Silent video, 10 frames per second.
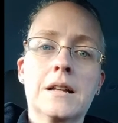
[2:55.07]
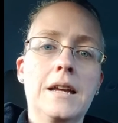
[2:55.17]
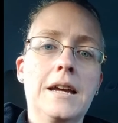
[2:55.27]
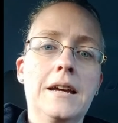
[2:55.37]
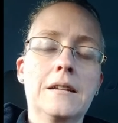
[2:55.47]

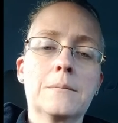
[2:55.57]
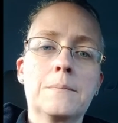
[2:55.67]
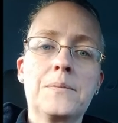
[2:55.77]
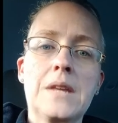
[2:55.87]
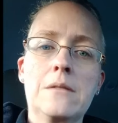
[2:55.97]
and
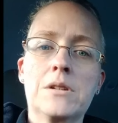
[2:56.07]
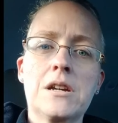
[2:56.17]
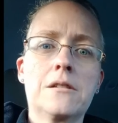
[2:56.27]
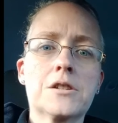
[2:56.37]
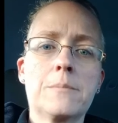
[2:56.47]
he would
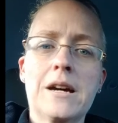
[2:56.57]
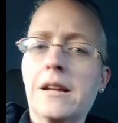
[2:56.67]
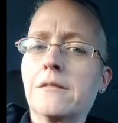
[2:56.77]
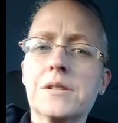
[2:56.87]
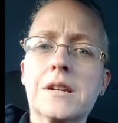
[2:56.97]
tell us about
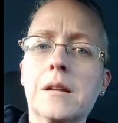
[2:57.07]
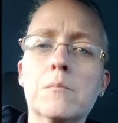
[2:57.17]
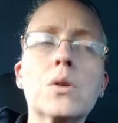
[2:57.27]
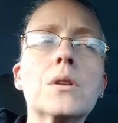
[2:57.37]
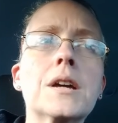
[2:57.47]
how he was getting
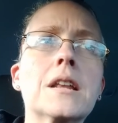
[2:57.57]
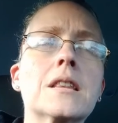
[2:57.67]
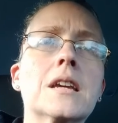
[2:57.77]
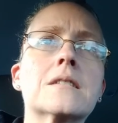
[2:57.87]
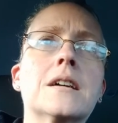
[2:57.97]
bullied and
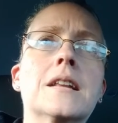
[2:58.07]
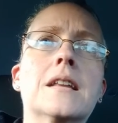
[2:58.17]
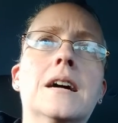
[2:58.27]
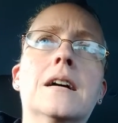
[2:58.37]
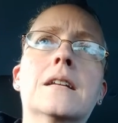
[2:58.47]
things like
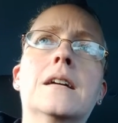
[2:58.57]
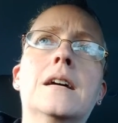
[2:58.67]
that.